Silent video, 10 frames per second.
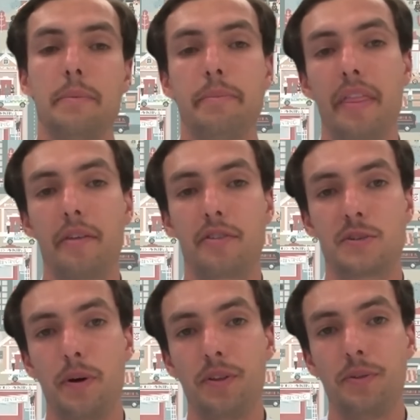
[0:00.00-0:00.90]
but the
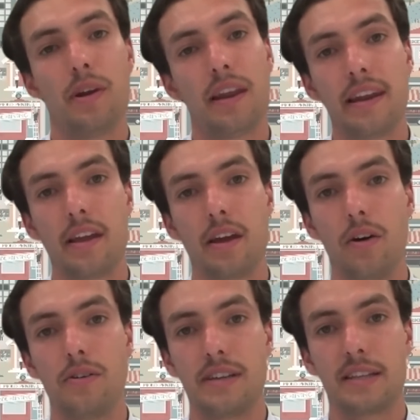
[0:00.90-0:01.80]
Responsible Lending
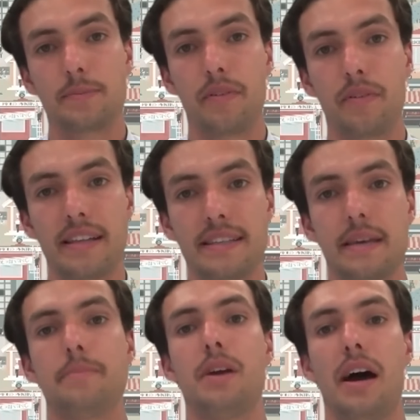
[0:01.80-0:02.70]
Code does provide
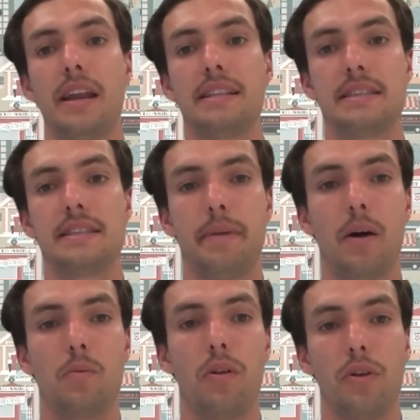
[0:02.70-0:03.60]
some guidance
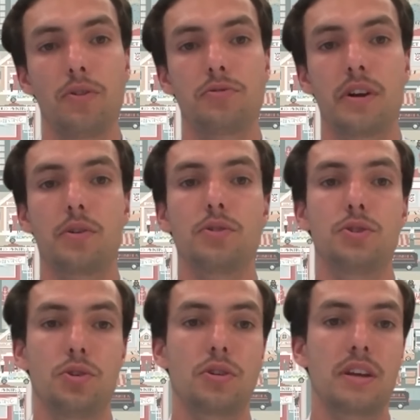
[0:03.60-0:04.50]
about what those records
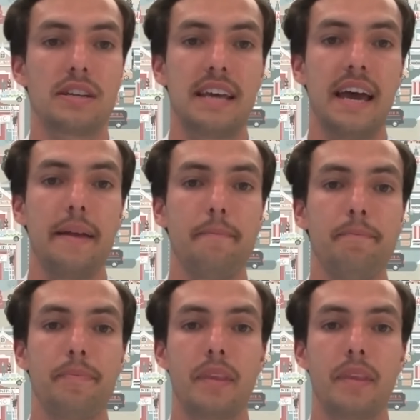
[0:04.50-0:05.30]
should contain.